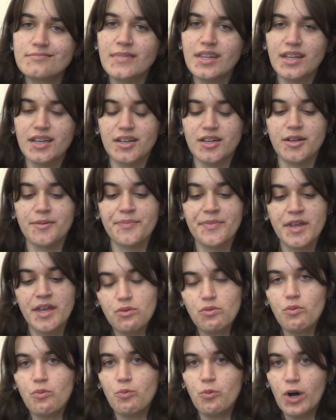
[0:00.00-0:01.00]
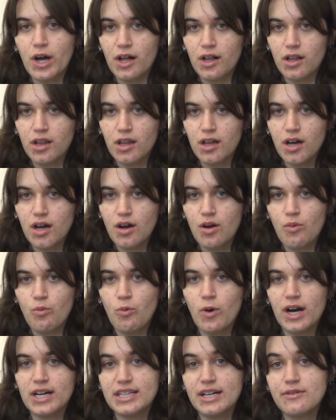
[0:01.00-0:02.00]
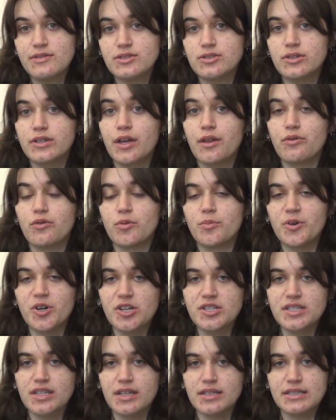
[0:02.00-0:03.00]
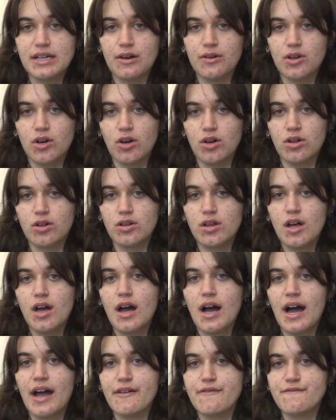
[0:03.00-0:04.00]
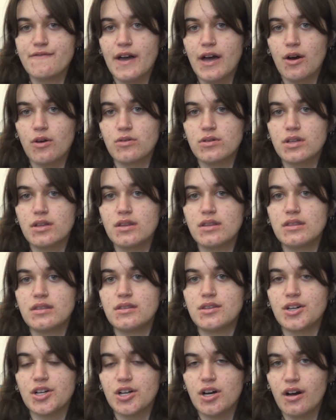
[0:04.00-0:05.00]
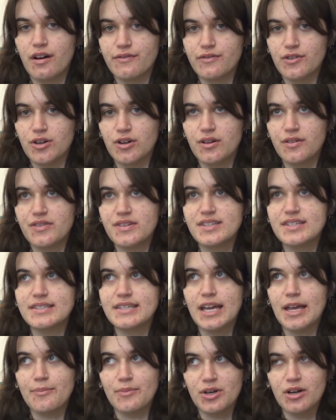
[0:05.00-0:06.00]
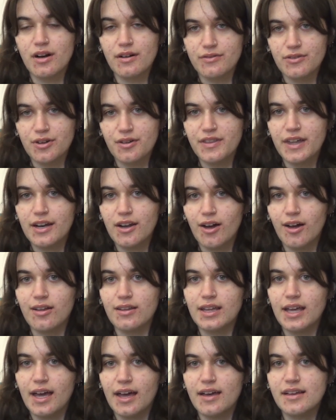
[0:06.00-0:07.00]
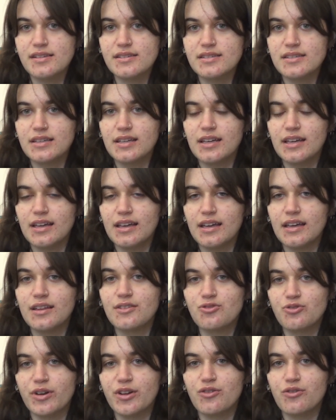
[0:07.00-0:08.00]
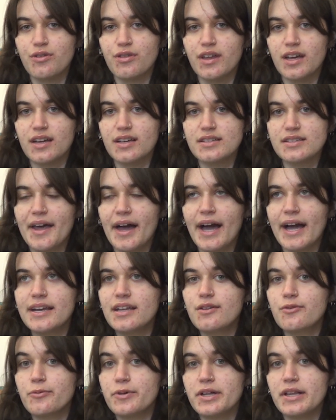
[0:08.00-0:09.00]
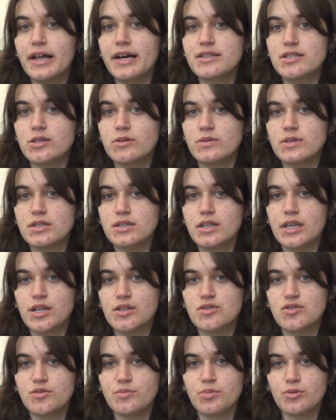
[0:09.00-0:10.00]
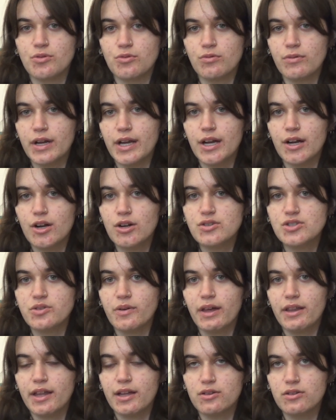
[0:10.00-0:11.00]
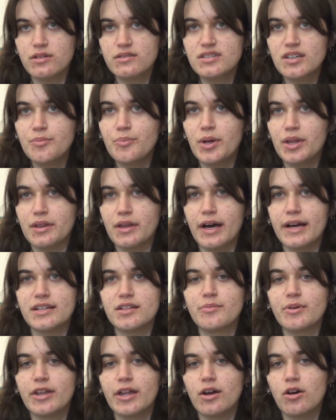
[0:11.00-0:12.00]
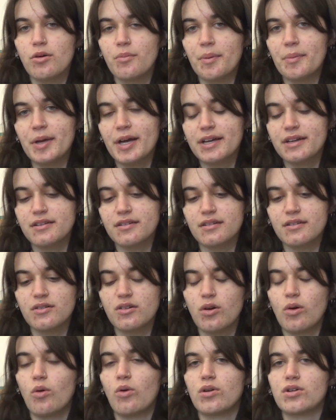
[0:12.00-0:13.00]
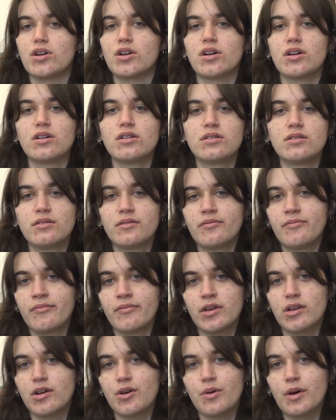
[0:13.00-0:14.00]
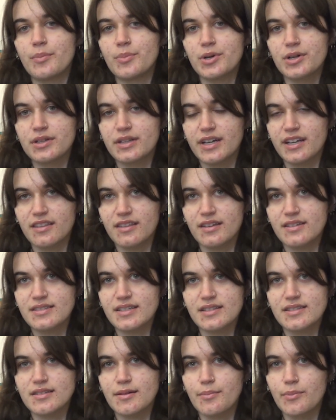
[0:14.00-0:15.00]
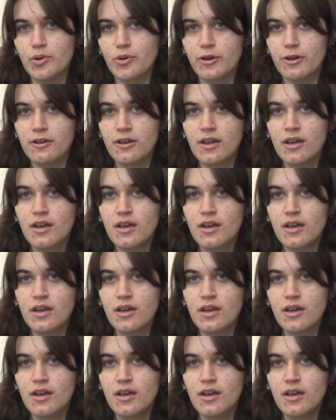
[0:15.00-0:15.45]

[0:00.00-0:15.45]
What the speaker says: hiccup. Well, while I was looking through books in the Town Hall, I found the cover, the same cover that Holly has in Stranger Things. I didn't realize it was like super rare, so I like looked it up online to be like, oh, maybe I can order, you know, a book like this at some point